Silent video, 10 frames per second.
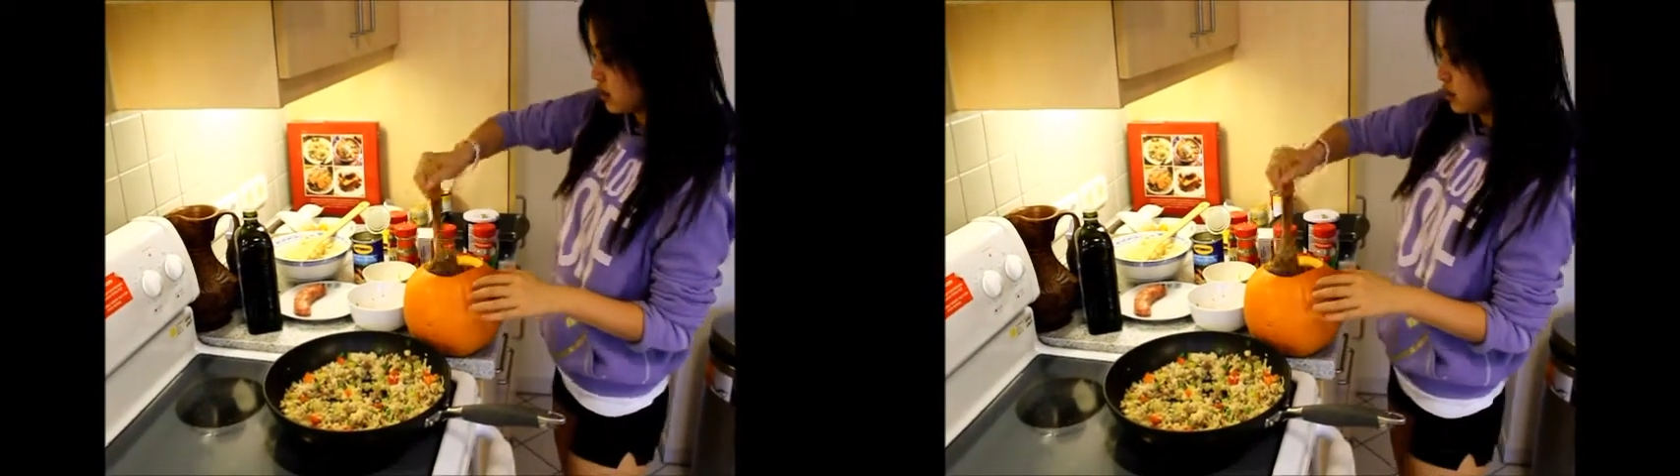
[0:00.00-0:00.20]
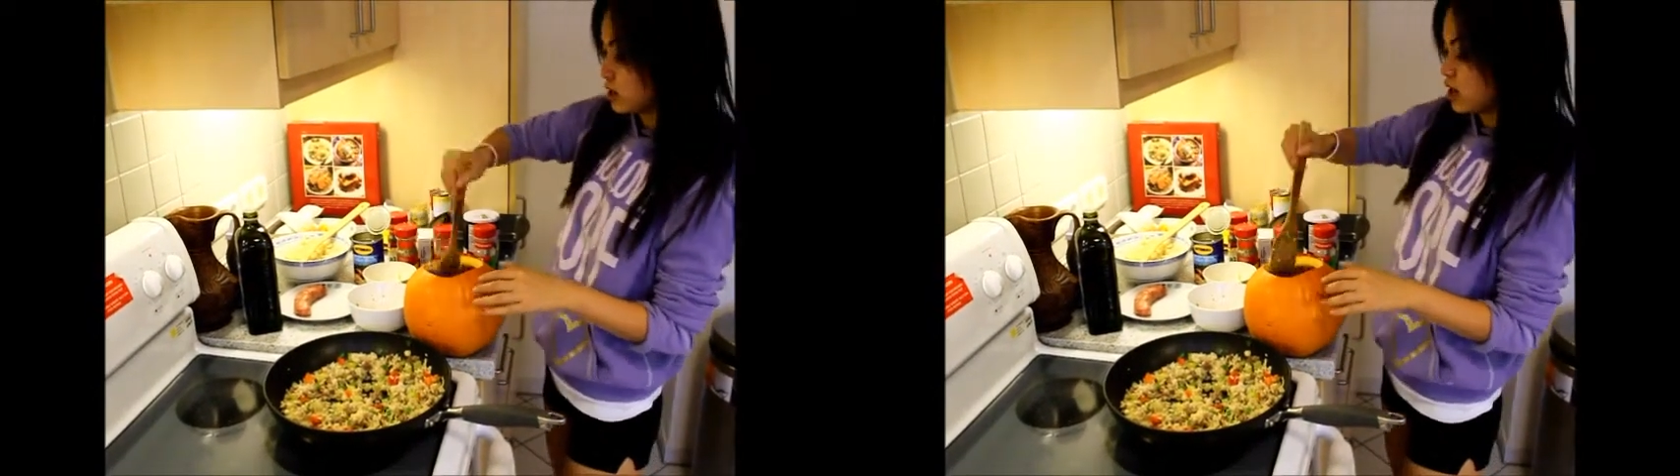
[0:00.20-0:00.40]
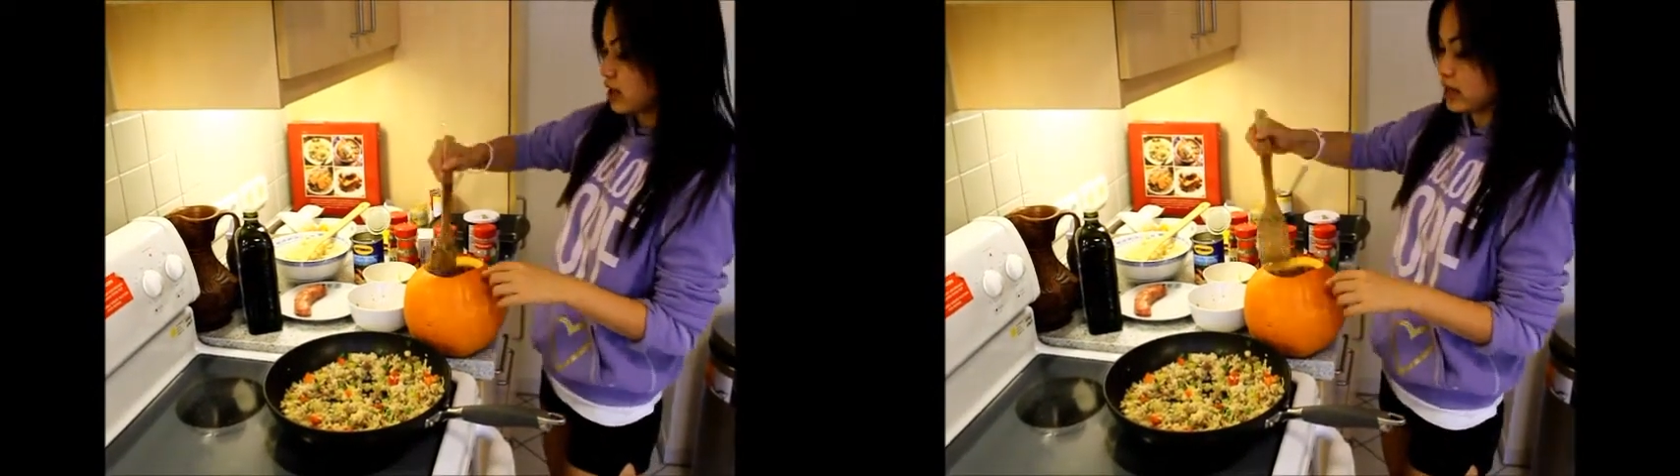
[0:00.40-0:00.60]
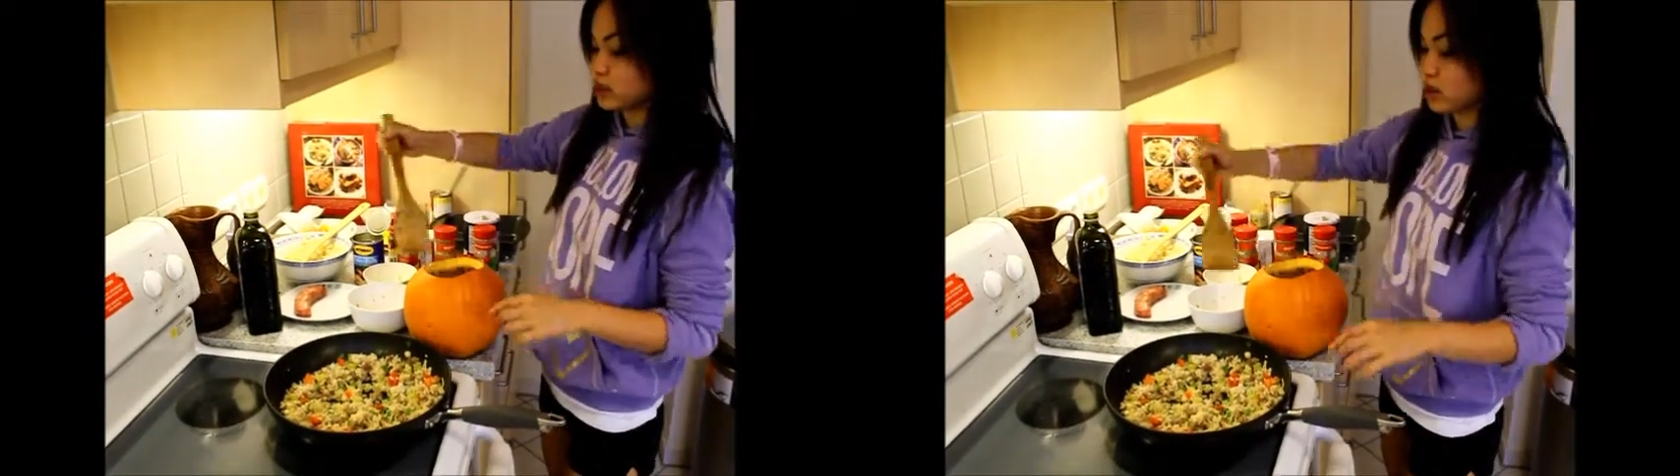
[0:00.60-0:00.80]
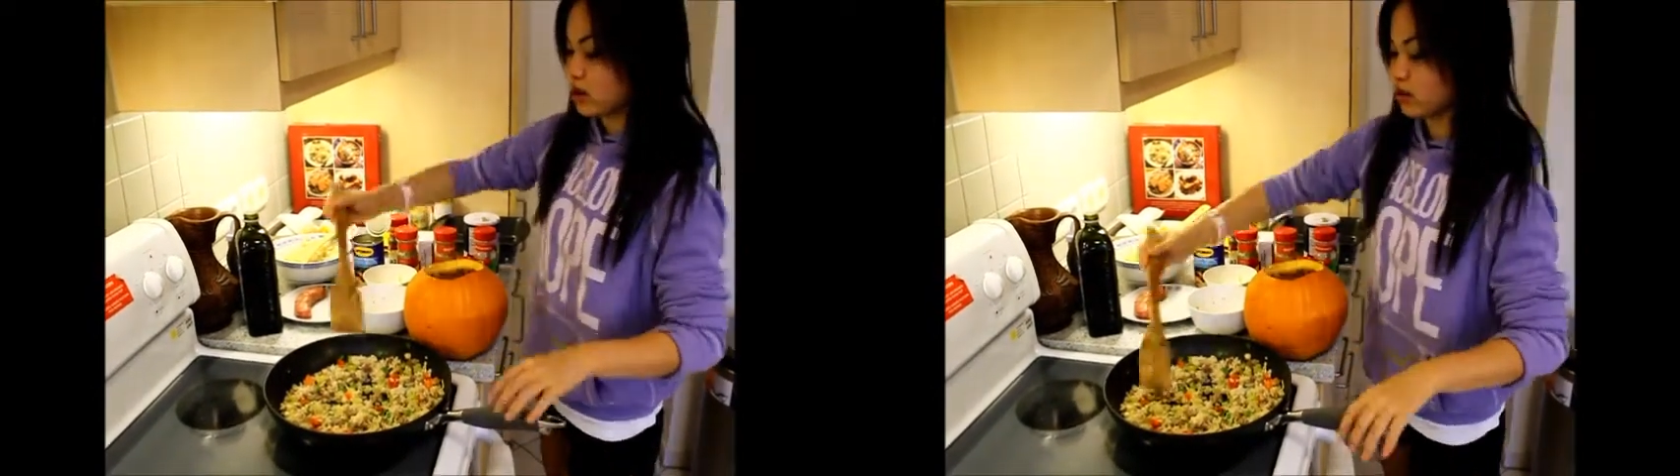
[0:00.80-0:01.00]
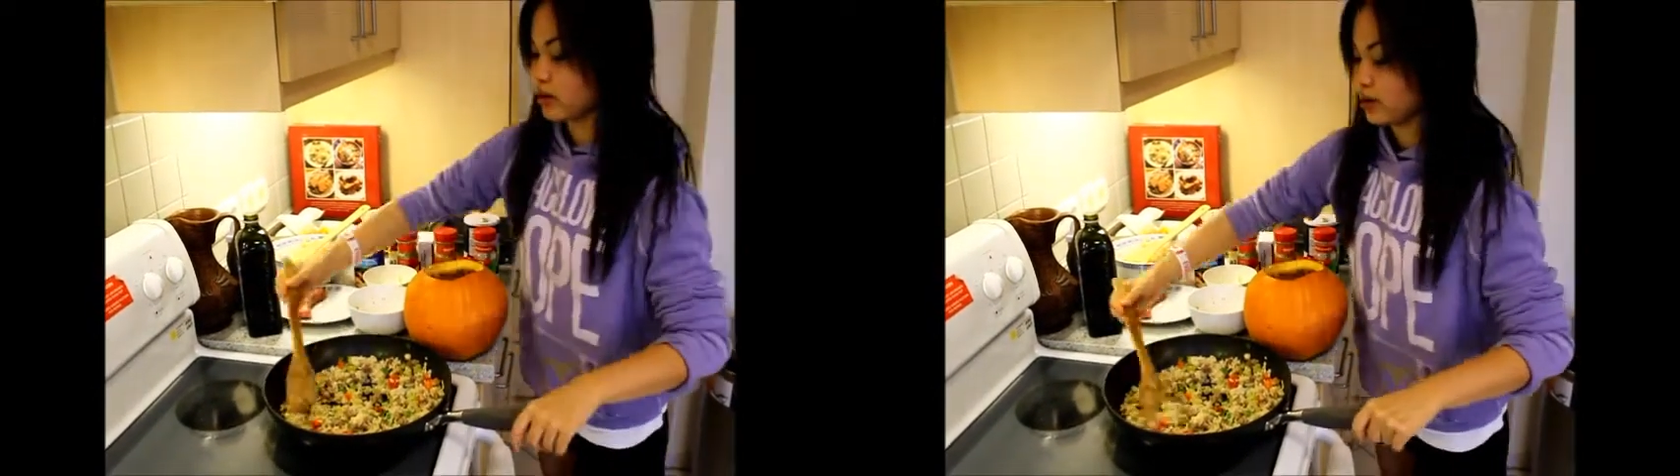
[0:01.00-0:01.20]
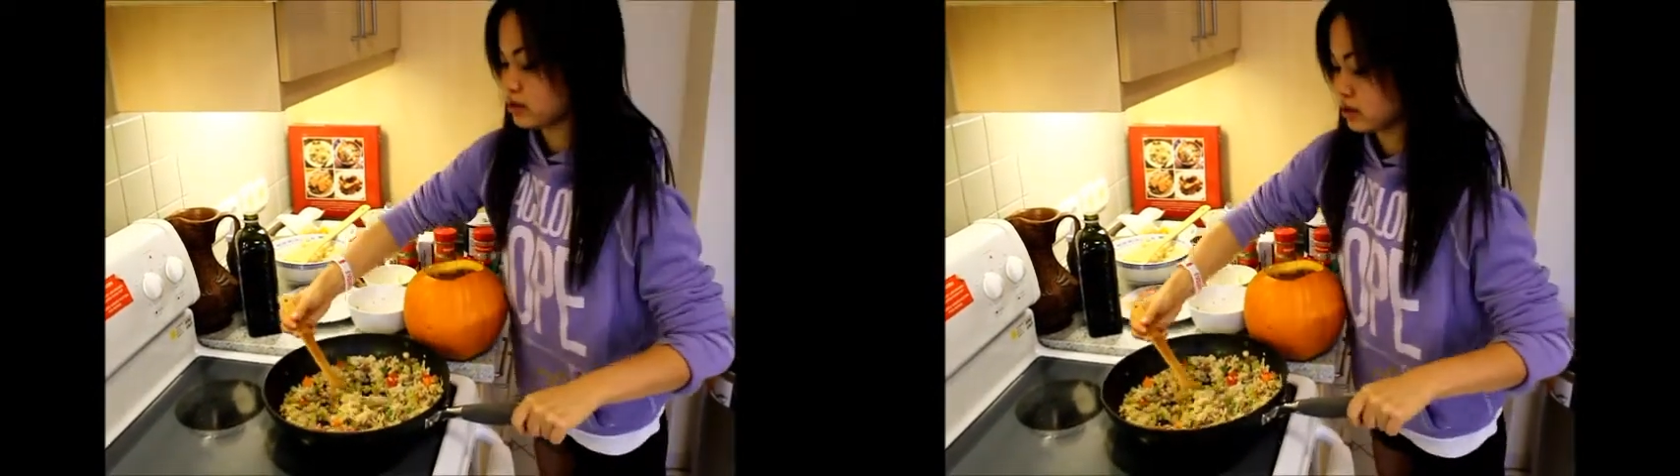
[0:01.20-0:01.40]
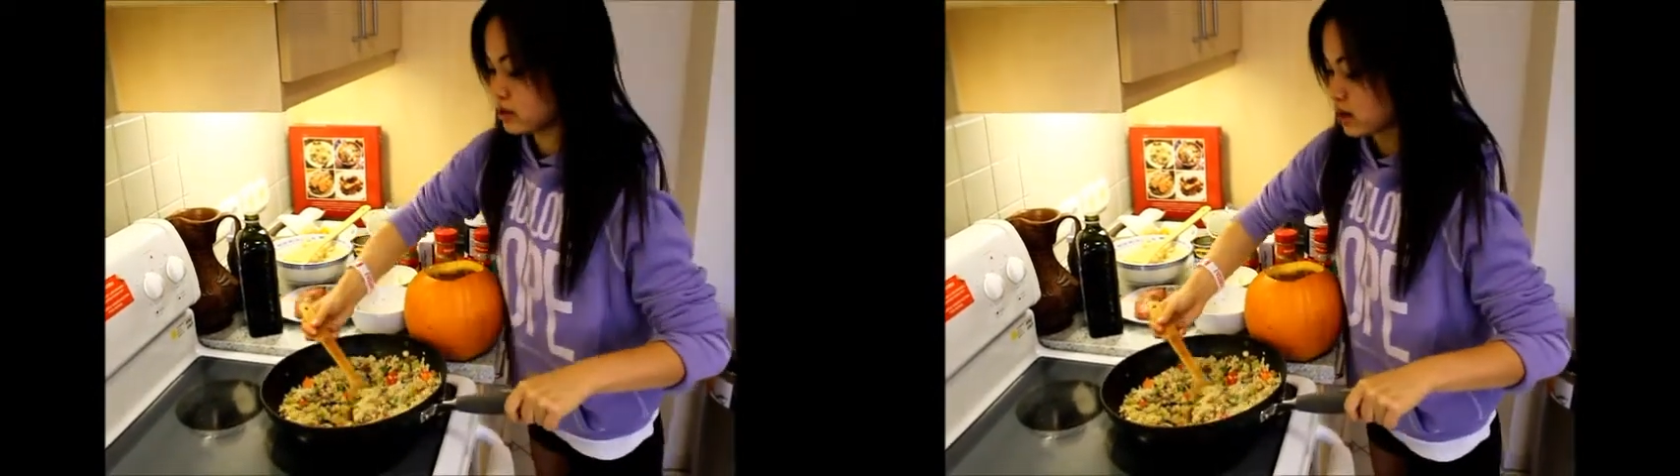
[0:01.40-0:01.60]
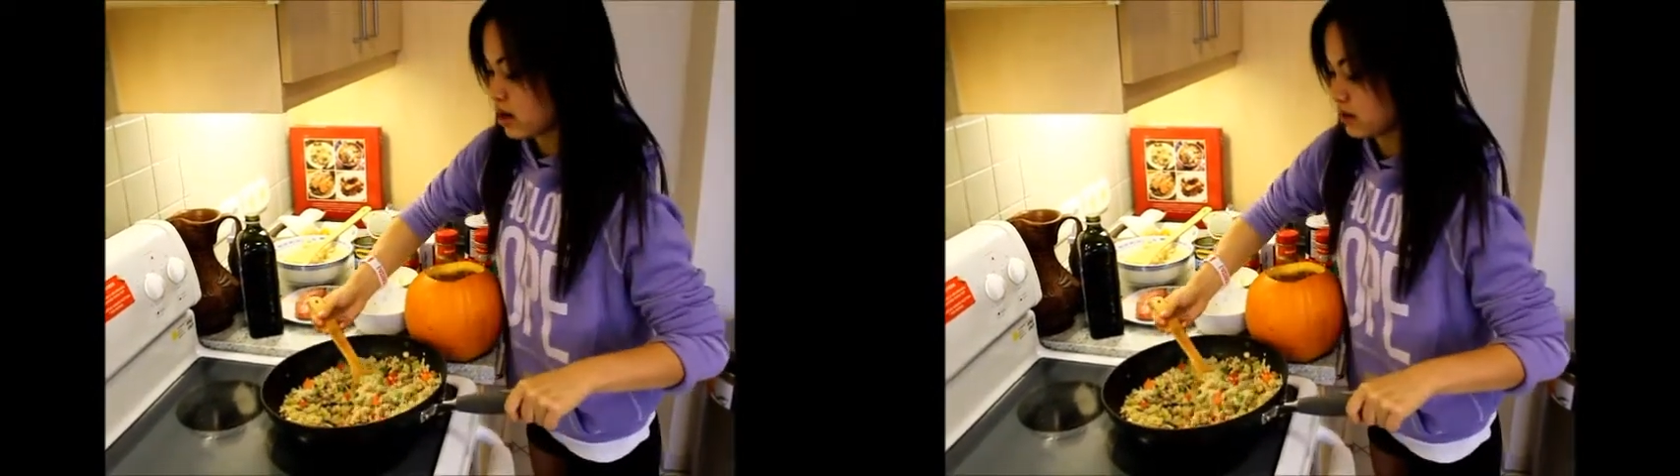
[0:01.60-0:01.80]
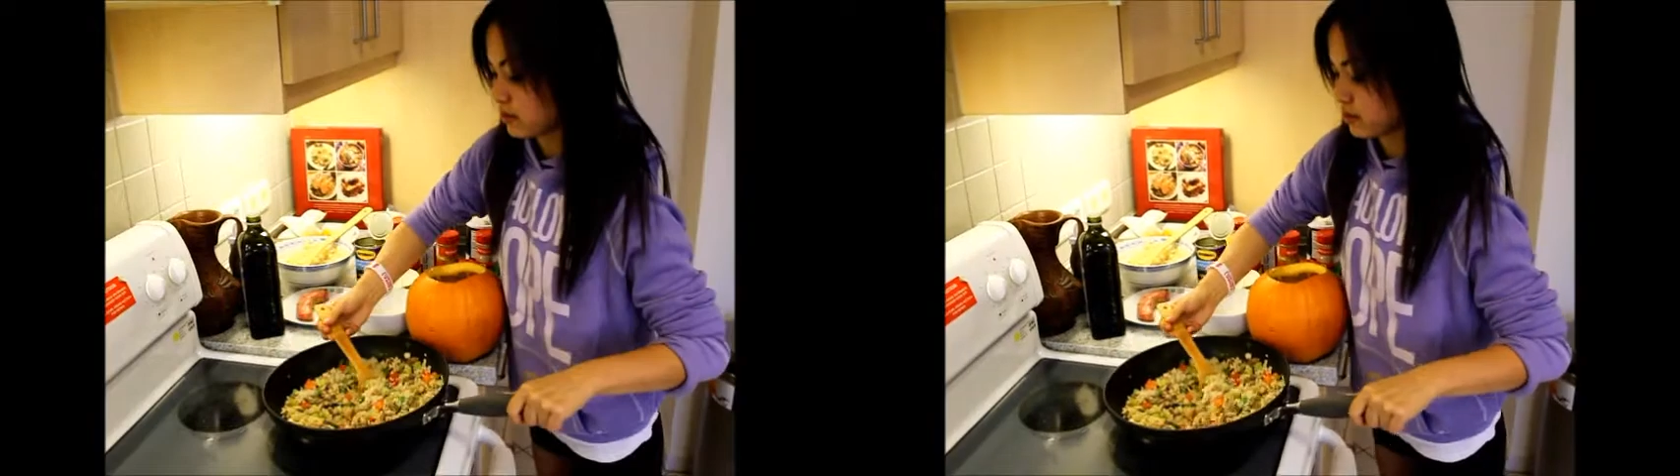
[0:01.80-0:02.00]
until it gets all the way up to the
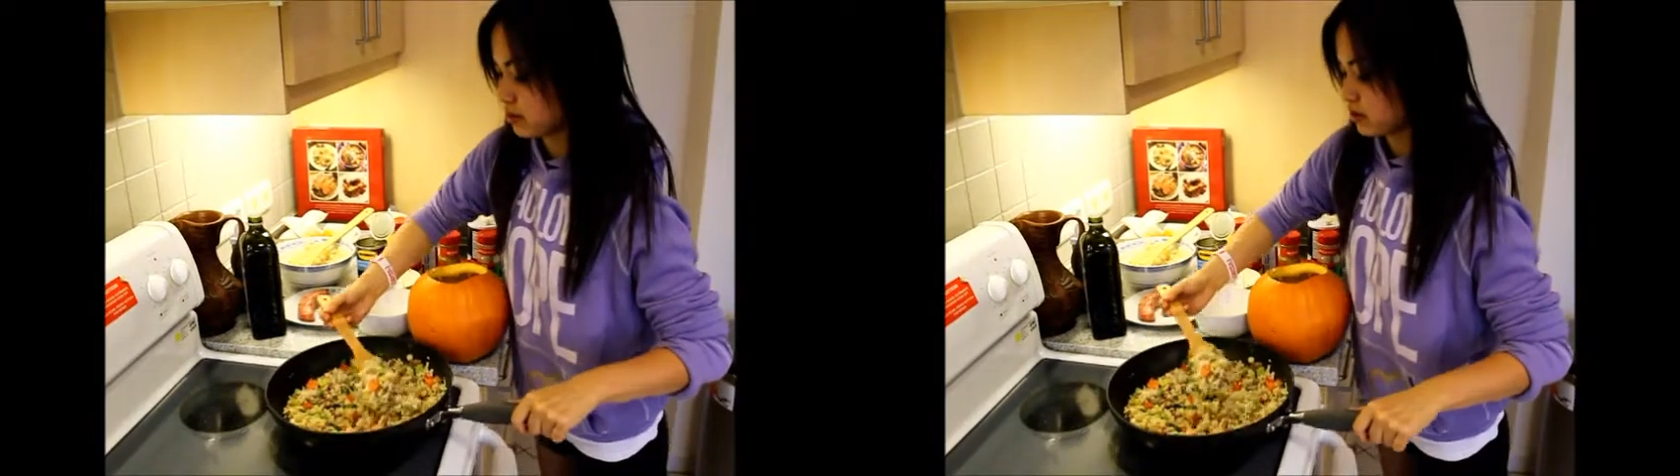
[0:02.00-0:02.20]
top.